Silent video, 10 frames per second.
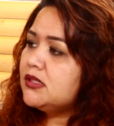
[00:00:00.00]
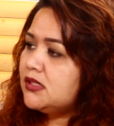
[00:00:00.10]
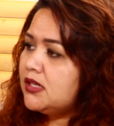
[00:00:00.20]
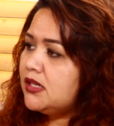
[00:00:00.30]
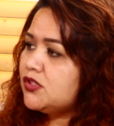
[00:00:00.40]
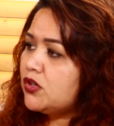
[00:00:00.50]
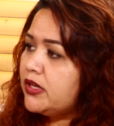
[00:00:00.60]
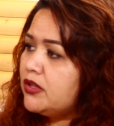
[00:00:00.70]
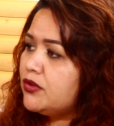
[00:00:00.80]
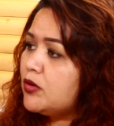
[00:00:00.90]
in the states are
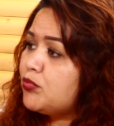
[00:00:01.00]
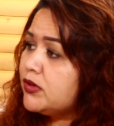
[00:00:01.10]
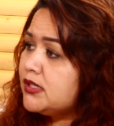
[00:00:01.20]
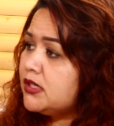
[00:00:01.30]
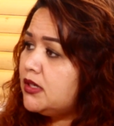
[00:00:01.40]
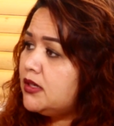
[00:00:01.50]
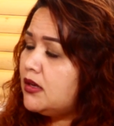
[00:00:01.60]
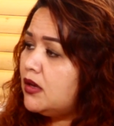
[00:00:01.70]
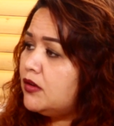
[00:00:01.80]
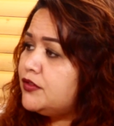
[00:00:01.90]
either a prison
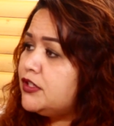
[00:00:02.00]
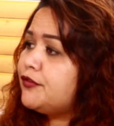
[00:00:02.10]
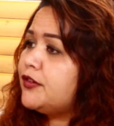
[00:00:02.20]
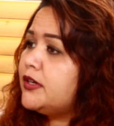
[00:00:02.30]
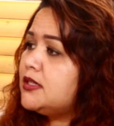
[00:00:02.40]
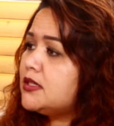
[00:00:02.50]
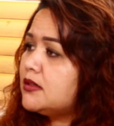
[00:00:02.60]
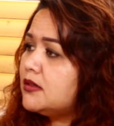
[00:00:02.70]
of different